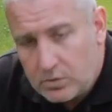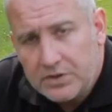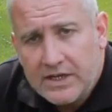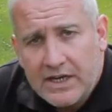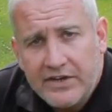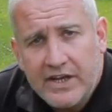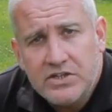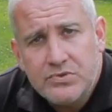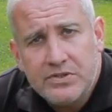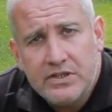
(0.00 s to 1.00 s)
1 down the
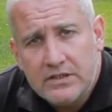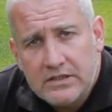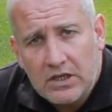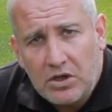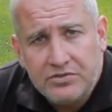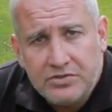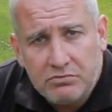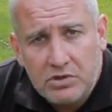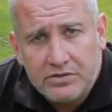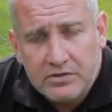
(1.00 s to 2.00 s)
edge with a lighter
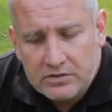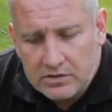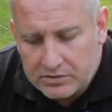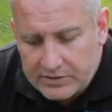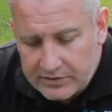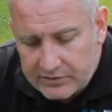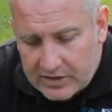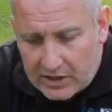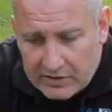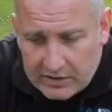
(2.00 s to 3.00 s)
rod, and I tend to
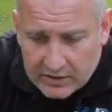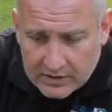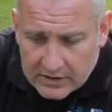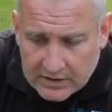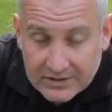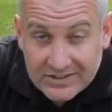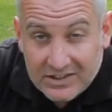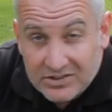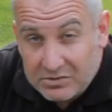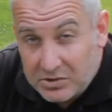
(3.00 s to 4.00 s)
carry a
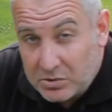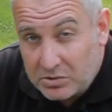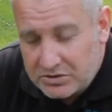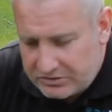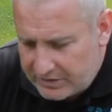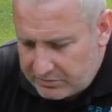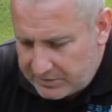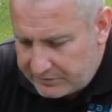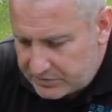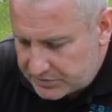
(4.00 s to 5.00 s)
set of 2 1/4 around with
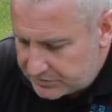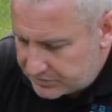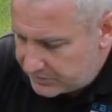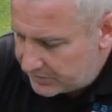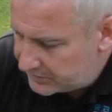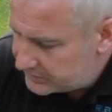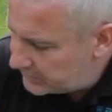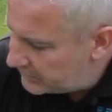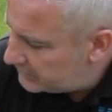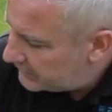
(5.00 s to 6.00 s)
me for just such a thing.
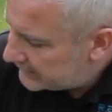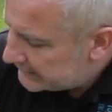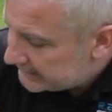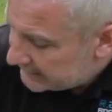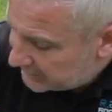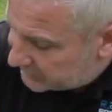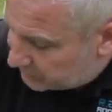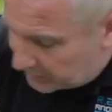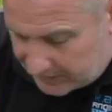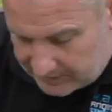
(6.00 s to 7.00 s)
So this
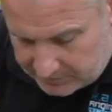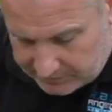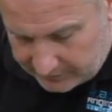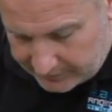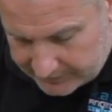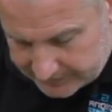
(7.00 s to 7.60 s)
is what I came up with.